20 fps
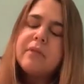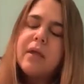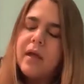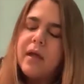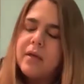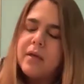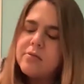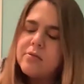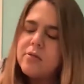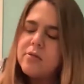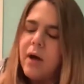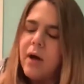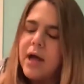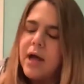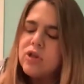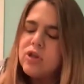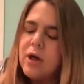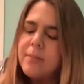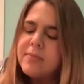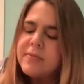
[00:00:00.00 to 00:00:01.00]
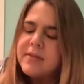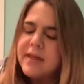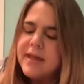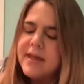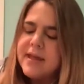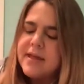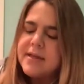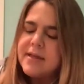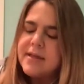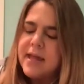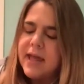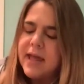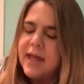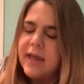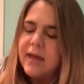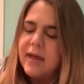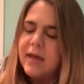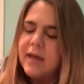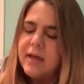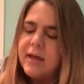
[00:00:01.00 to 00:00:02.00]
so I jumped in,
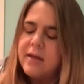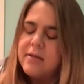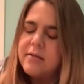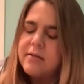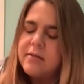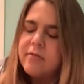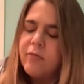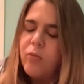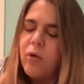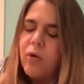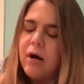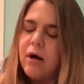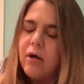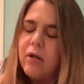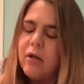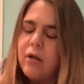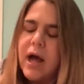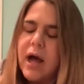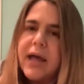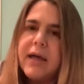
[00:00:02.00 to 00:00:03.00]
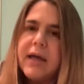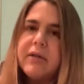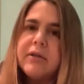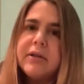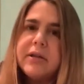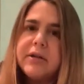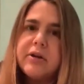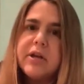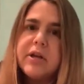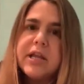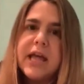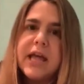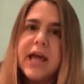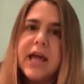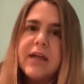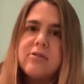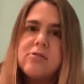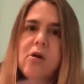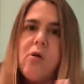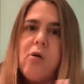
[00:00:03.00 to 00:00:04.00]
and while I literally
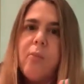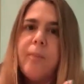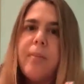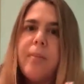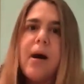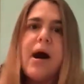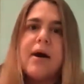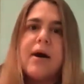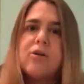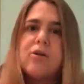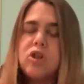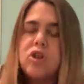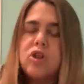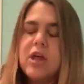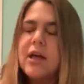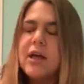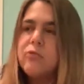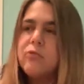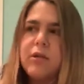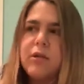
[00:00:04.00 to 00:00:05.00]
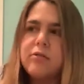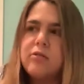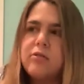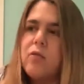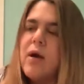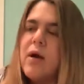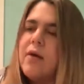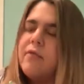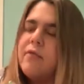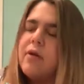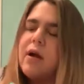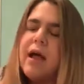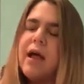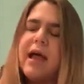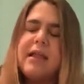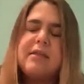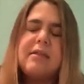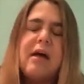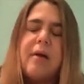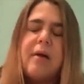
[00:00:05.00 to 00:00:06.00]
had no box checked whatsoever, I
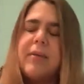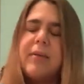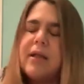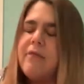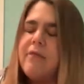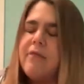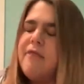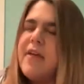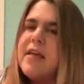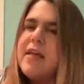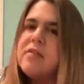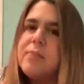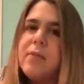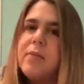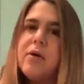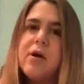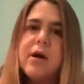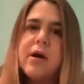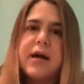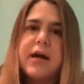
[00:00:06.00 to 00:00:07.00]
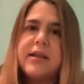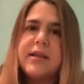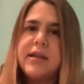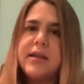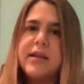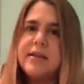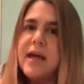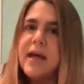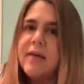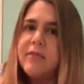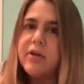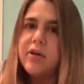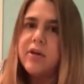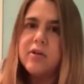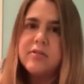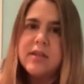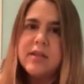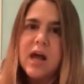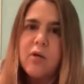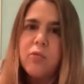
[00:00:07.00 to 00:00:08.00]
had not been on Facebook. I didn't have a good
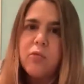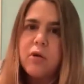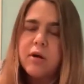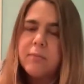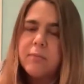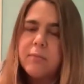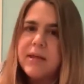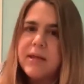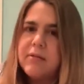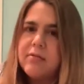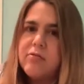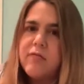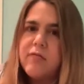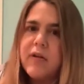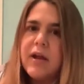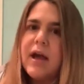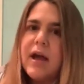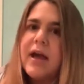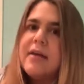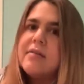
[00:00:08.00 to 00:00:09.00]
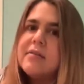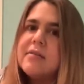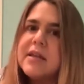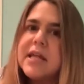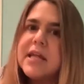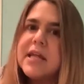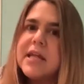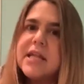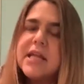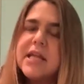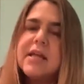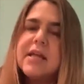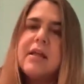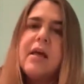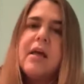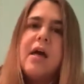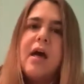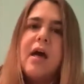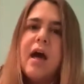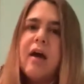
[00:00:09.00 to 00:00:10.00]
network because I was very isolated.
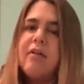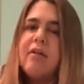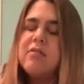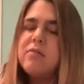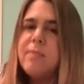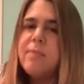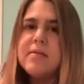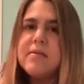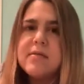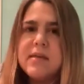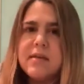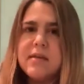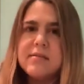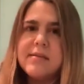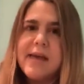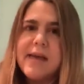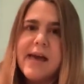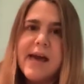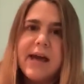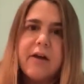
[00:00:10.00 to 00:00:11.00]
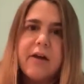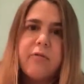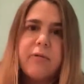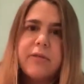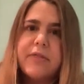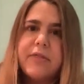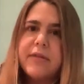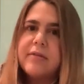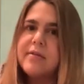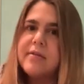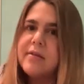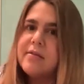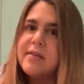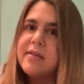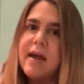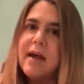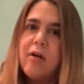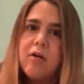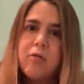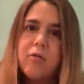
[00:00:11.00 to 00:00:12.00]
I was busy as heck with a
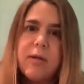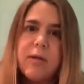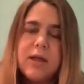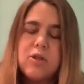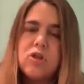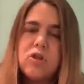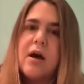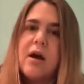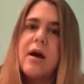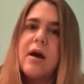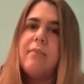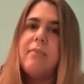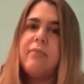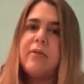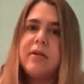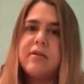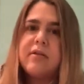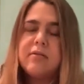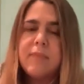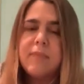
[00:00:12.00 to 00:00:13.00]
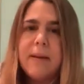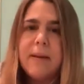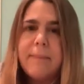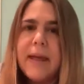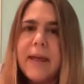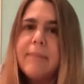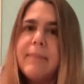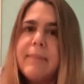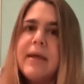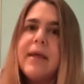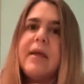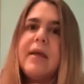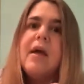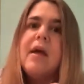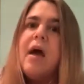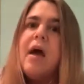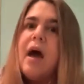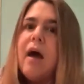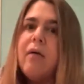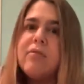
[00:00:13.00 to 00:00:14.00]
60-hour-a-week job plus my baby.
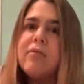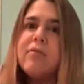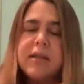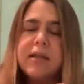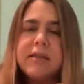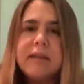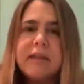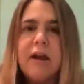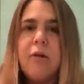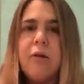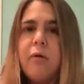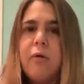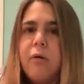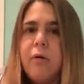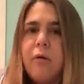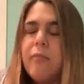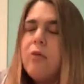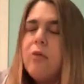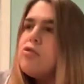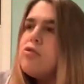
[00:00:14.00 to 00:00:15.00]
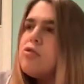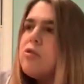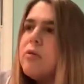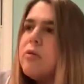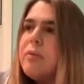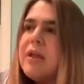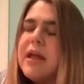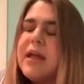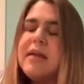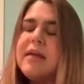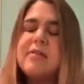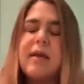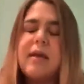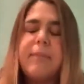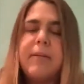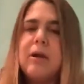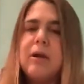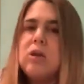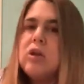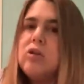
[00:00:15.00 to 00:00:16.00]
I was in a terrible emotional place. I
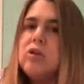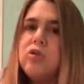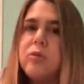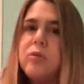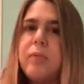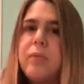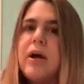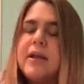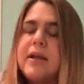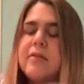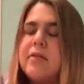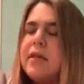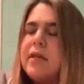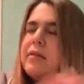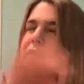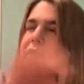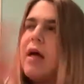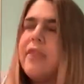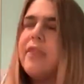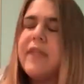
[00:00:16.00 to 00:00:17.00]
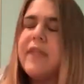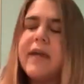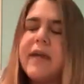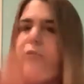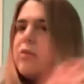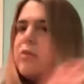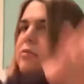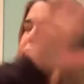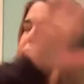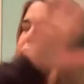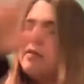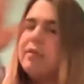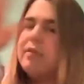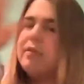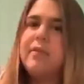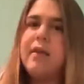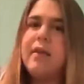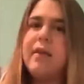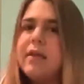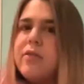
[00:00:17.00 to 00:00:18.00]
barely knew the products. Like
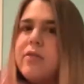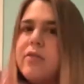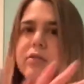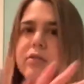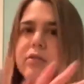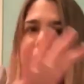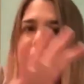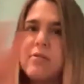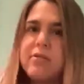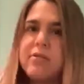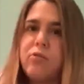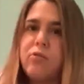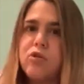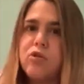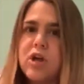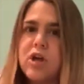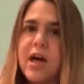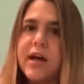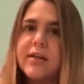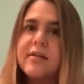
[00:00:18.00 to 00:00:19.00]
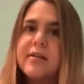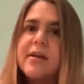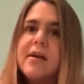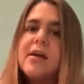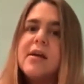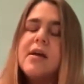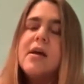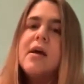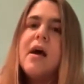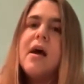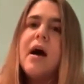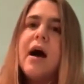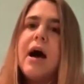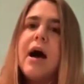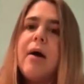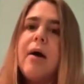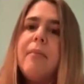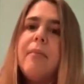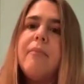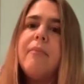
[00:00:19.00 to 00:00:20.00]
none of those boxes were checked.
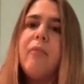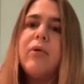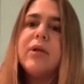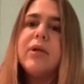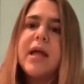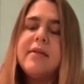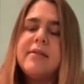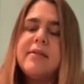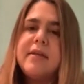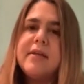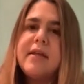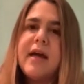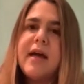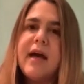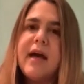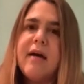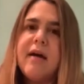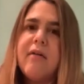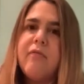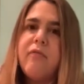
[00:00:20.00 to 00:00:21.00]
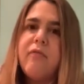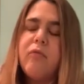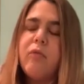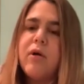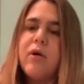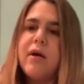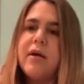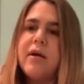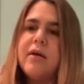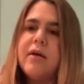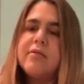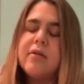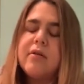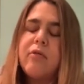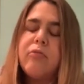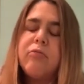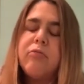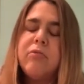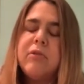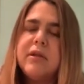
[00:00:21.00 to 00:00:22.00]
What I did have was
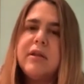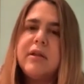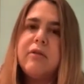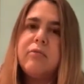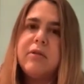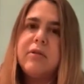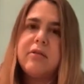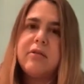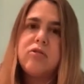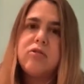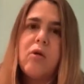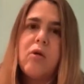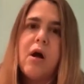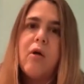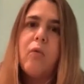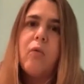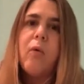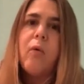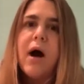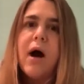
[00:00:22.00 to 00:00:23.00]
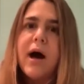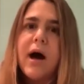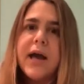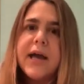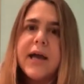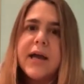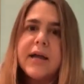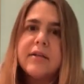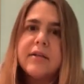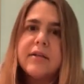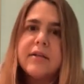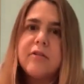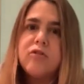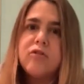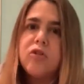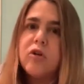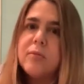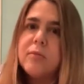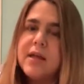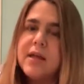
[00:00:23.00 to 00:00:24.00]
a really, really strong why, a
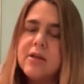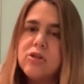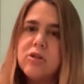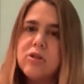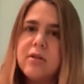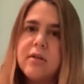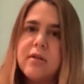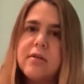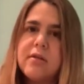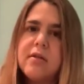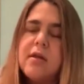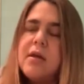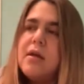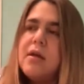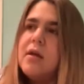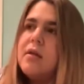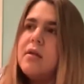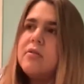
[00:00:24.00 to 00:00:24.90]
determination to